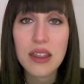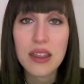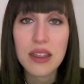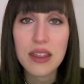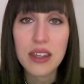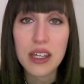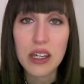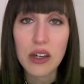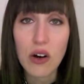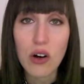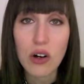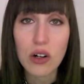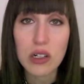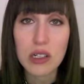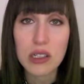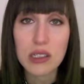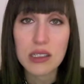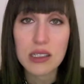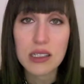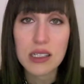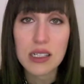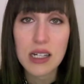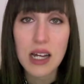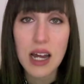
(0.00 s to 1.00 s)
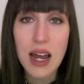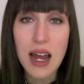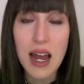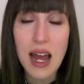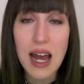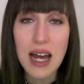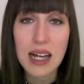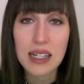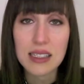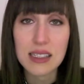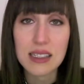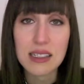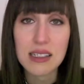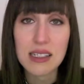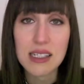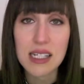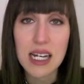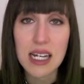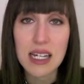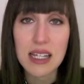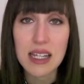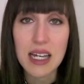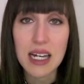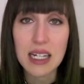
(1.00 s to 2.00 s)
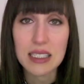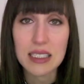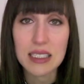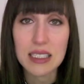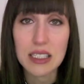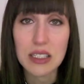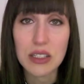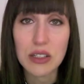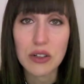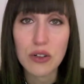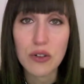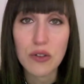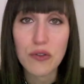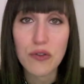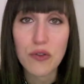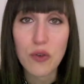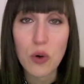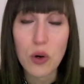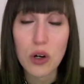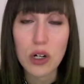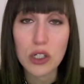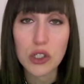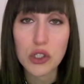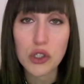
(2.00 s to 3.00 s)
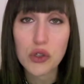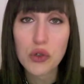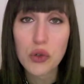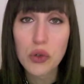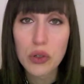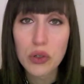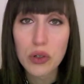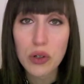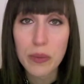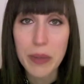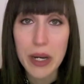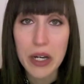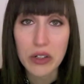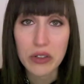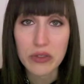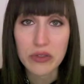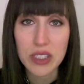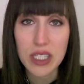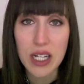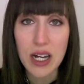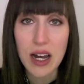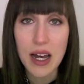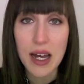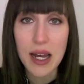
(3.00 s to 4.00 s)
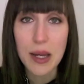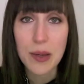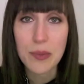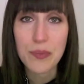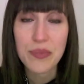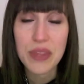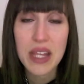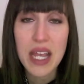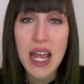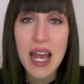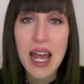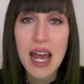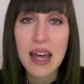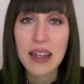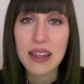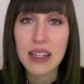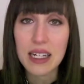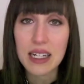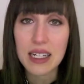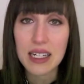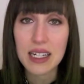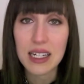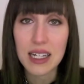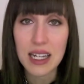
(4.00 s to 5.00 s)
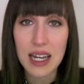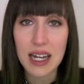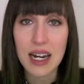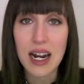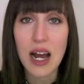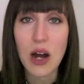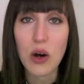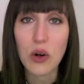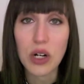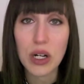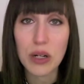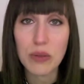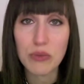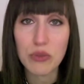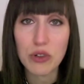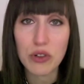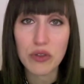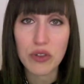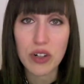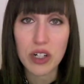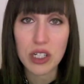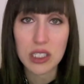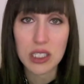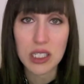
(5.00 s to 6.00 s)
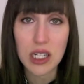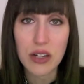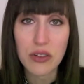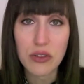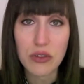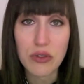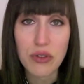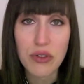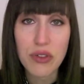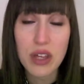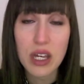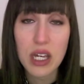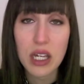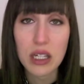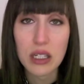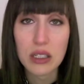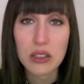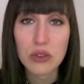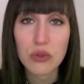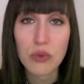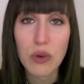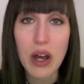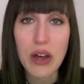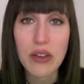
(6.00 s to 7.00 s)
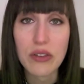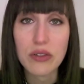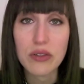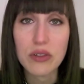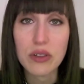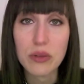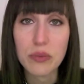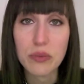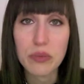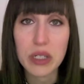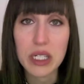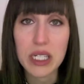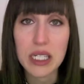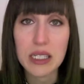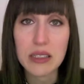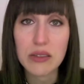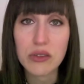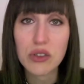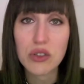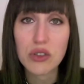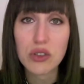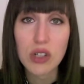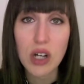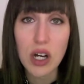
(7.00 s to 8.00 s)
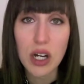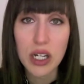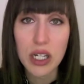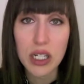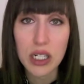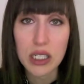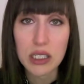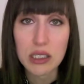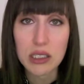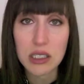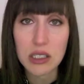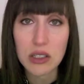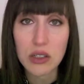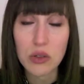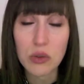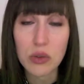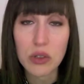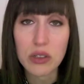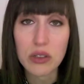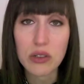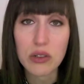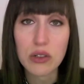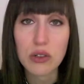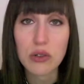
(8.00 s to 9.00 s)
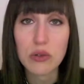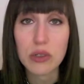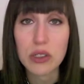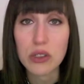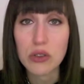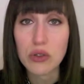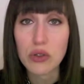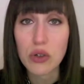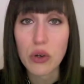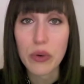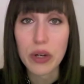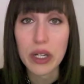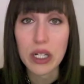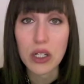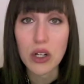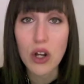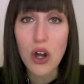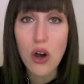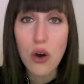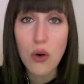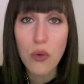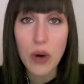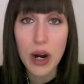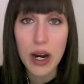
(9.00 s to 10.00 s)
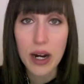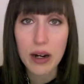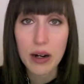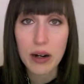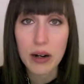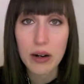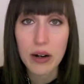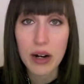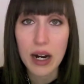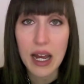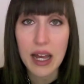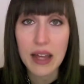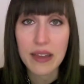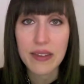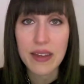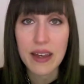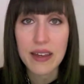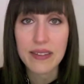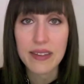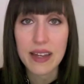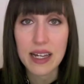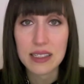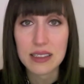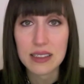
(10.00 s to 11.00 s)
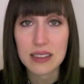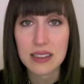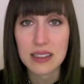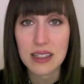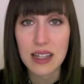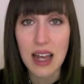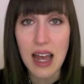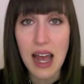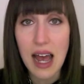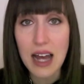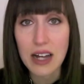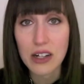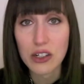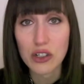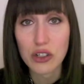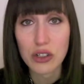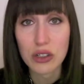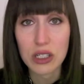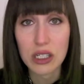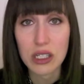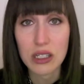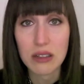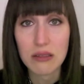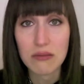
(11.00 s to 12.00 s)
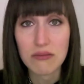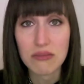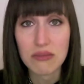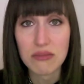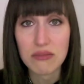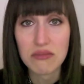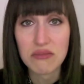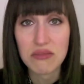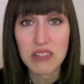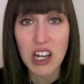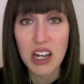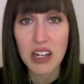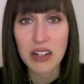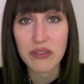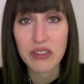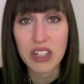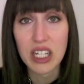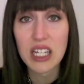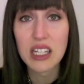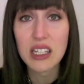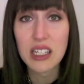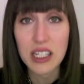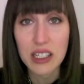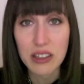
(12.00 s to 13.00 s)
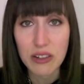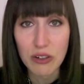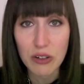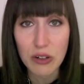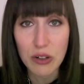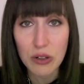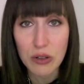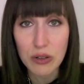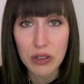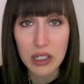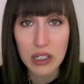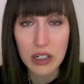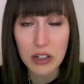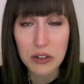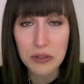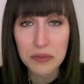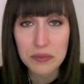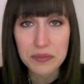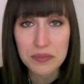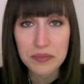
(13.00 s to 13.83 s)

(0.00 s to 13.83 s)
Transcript: the artist has to stay in that deal for a shorter amount of time and then can get out and move on to other things rather than being stuck in a deal where their career's going nowhere and then that's actually kind of killing their career.